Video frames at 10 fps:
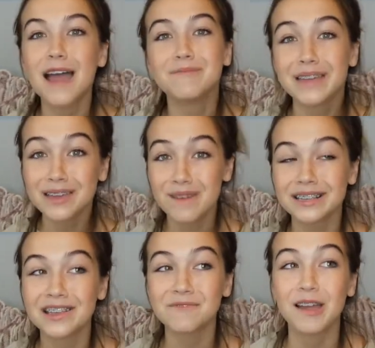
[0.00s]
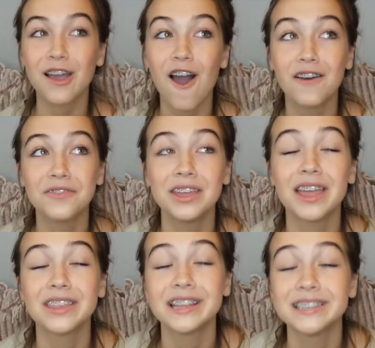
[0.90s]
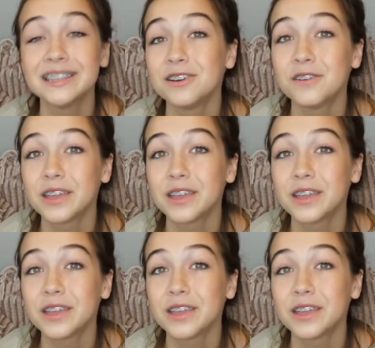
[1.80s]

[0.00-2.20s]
I make myself my coffee, and then I sit down